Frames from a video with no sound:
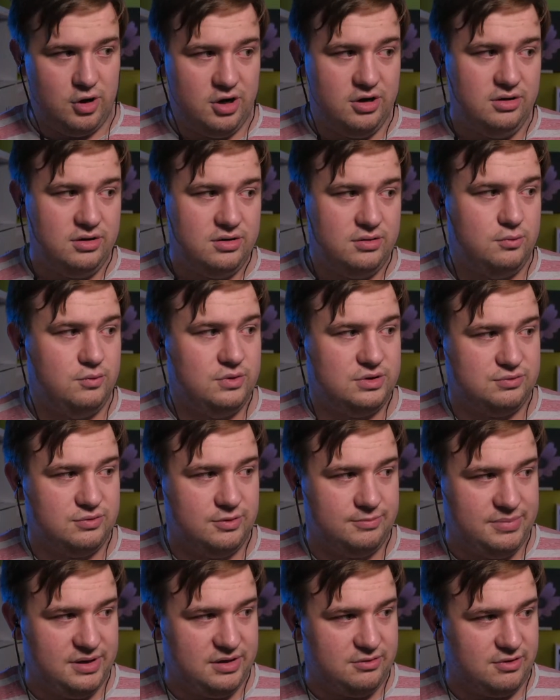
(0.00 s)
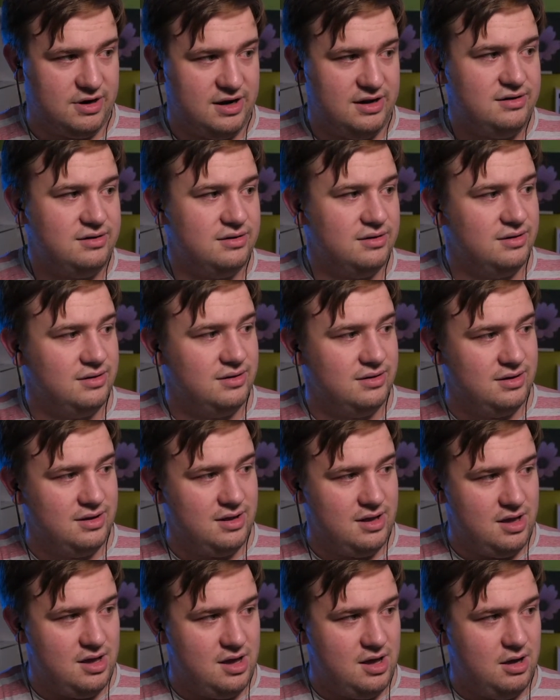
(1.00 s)
which would be great,
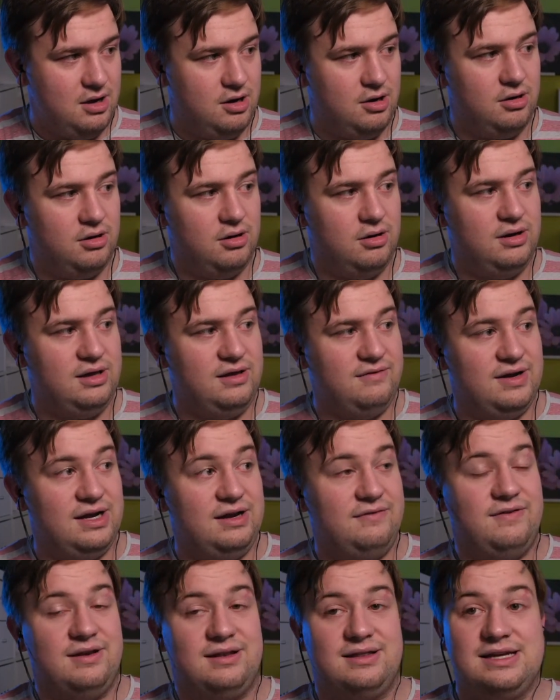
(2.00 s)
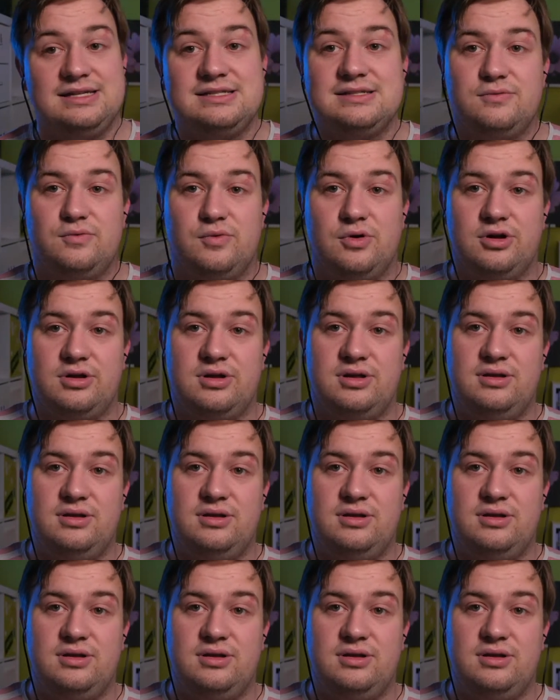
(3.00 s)
or even if it doesn't work.